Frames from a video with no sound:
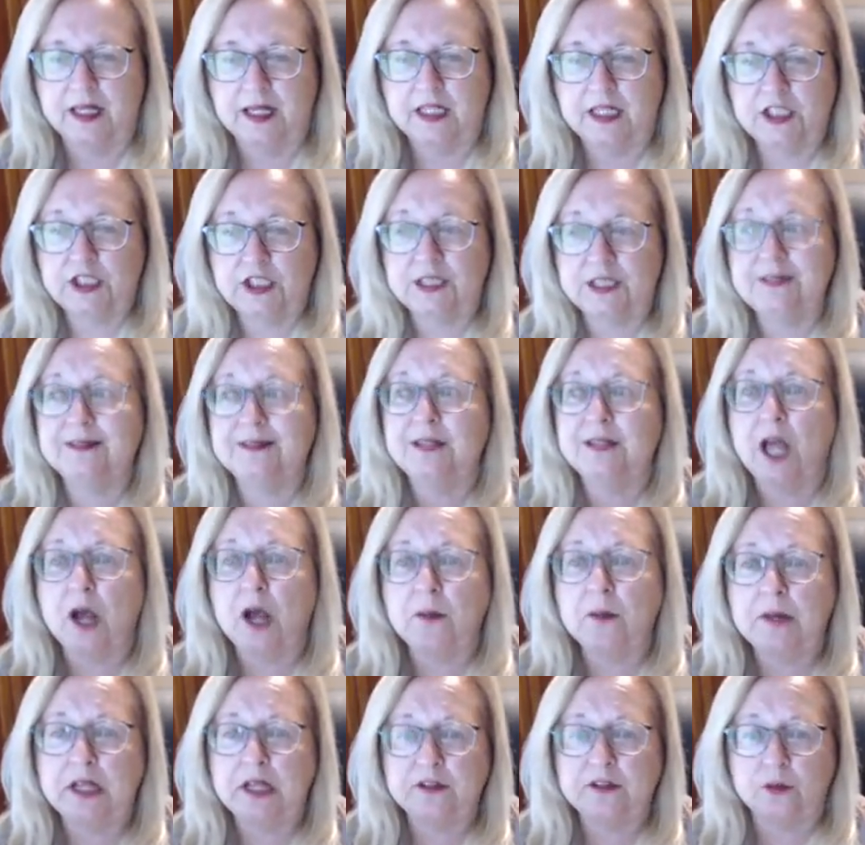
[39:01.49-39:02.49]
She's
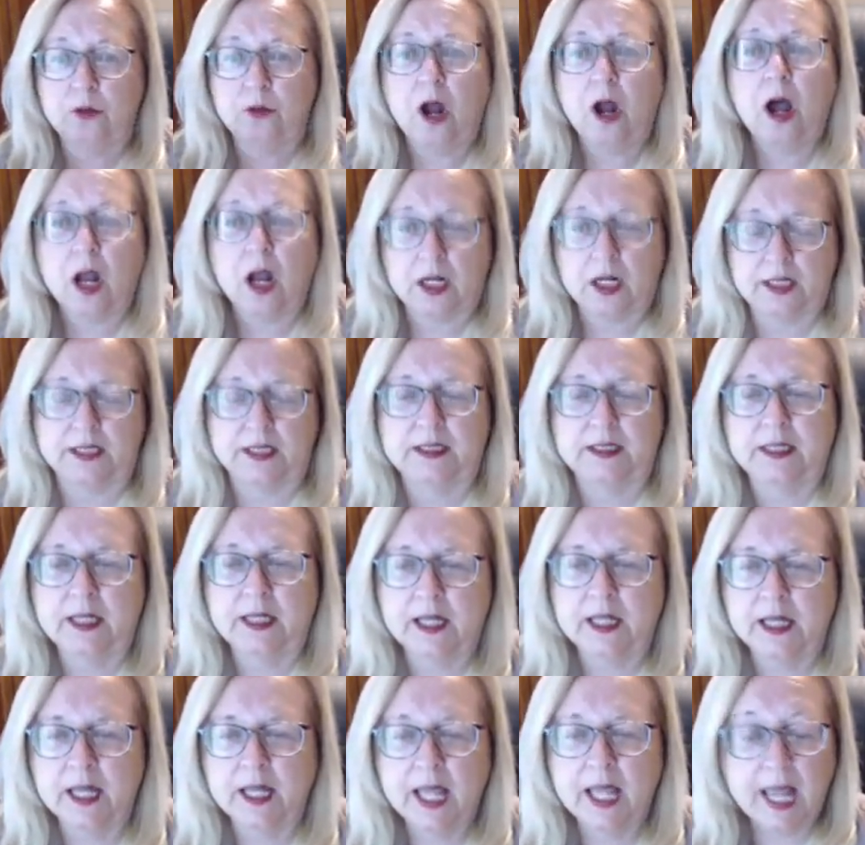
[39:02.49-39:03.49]
dumb as a rock.
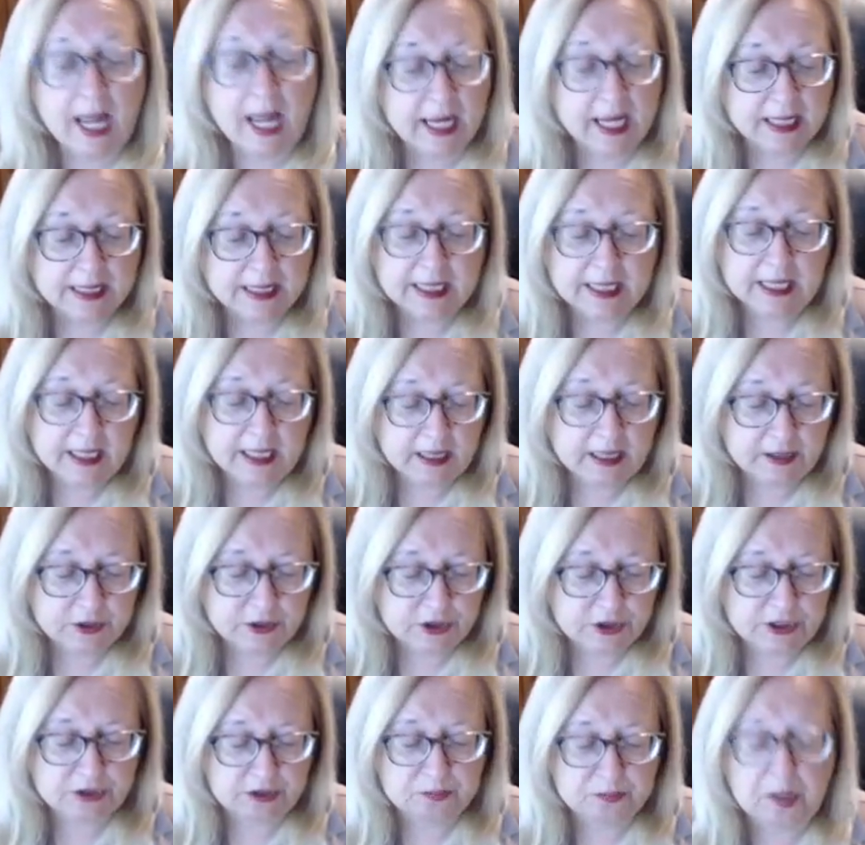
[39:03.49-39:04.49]
And again,
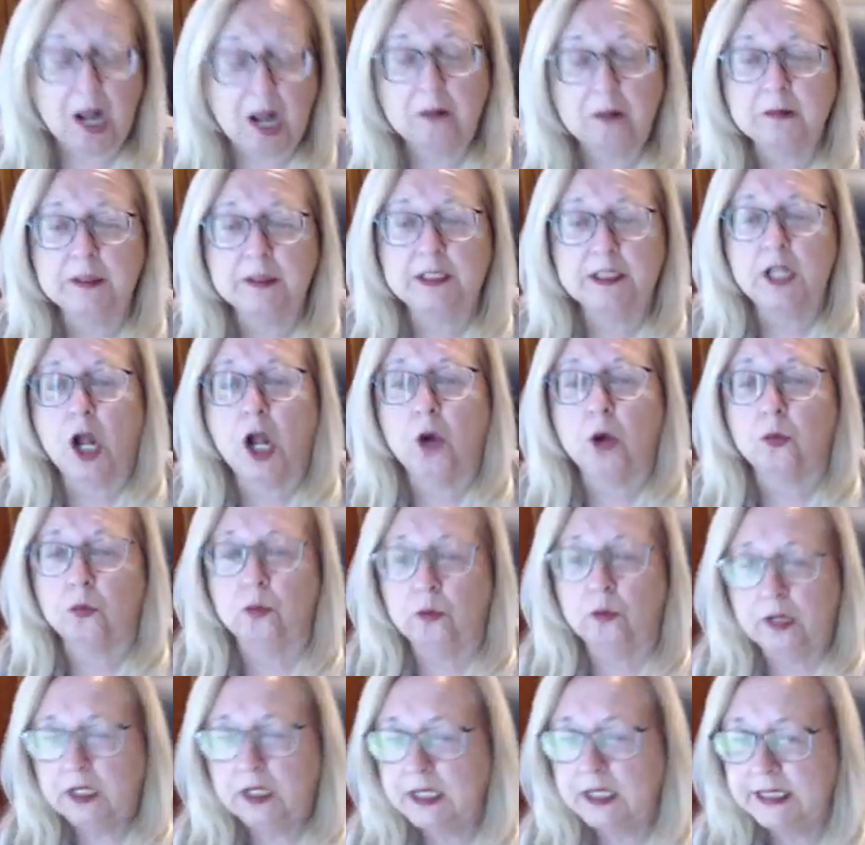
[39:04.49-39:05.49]
she's probably not
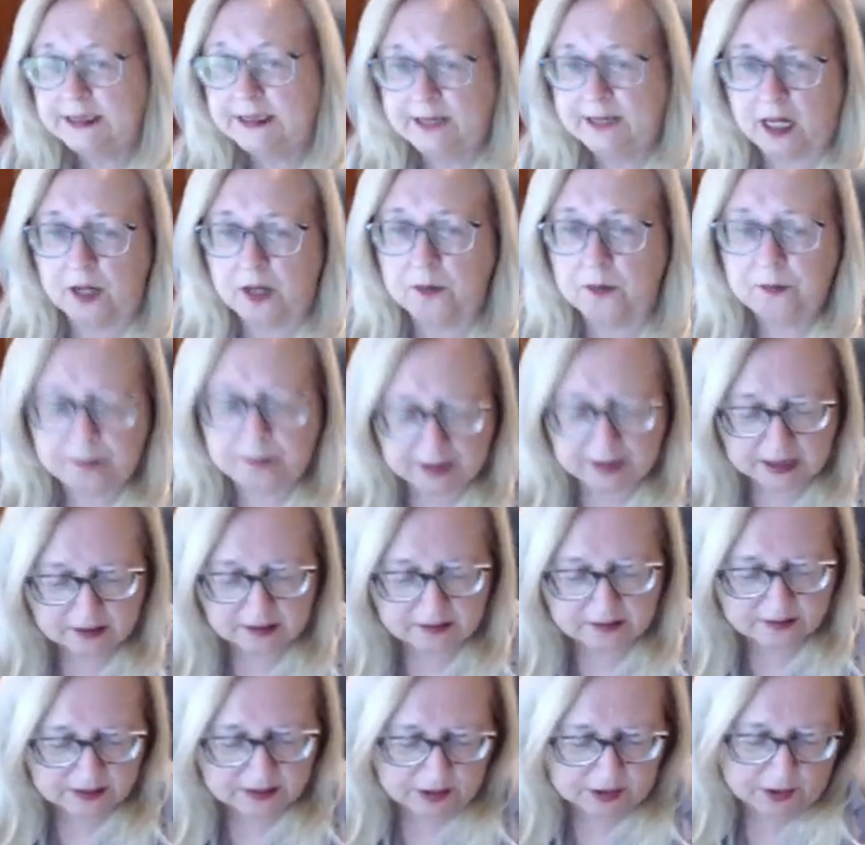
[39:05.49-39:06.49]
really dumb because,